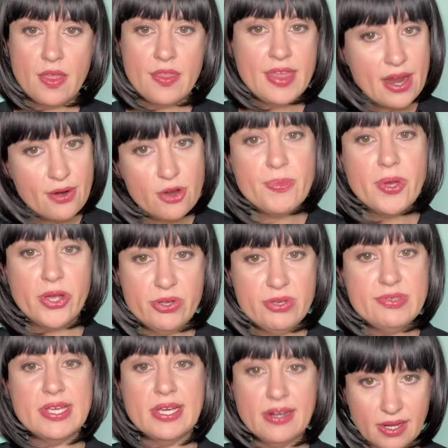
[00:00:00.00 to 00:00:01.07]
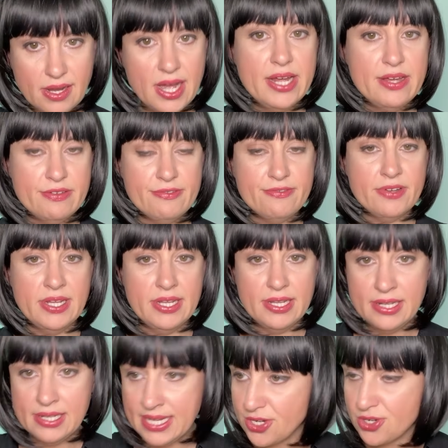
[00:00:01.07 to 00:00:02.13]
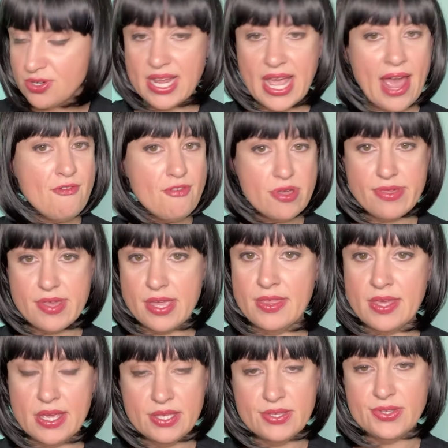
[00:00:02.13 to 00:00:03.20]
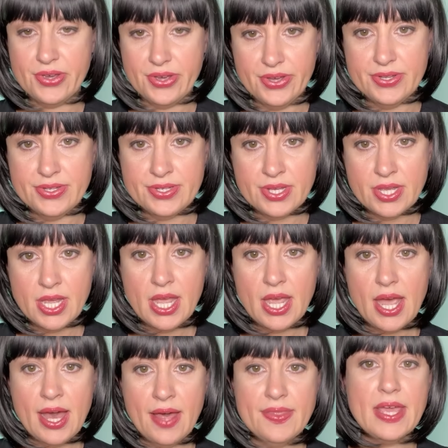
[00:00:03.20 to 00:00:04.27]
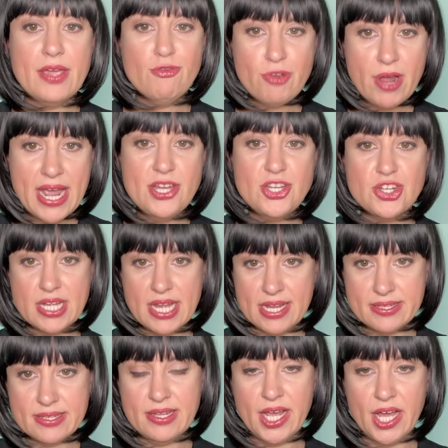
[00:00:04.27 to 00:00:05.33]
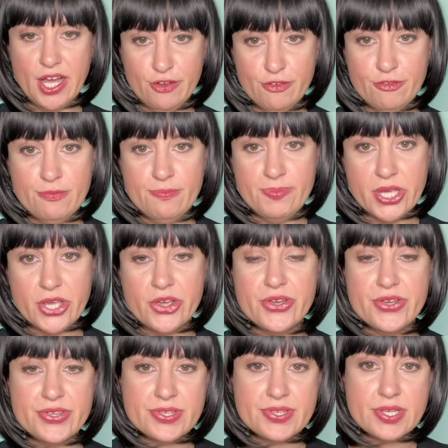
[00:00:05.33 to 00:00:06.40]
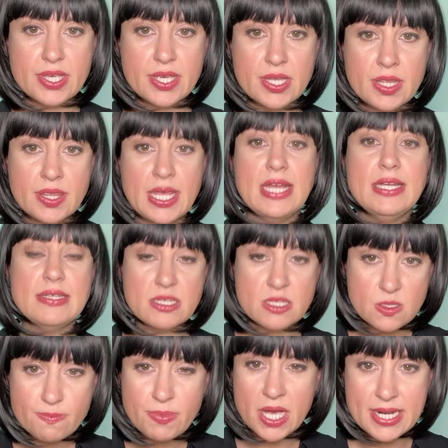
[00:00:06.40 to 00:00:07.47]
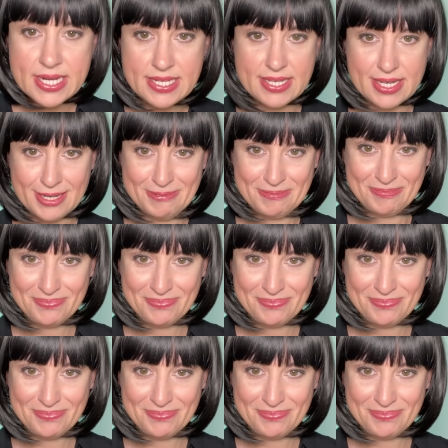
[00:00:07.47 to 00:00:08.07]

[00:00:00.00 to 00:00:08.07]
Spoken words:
They're opposing life and literally everything that is good. And they rage against love because they despise it.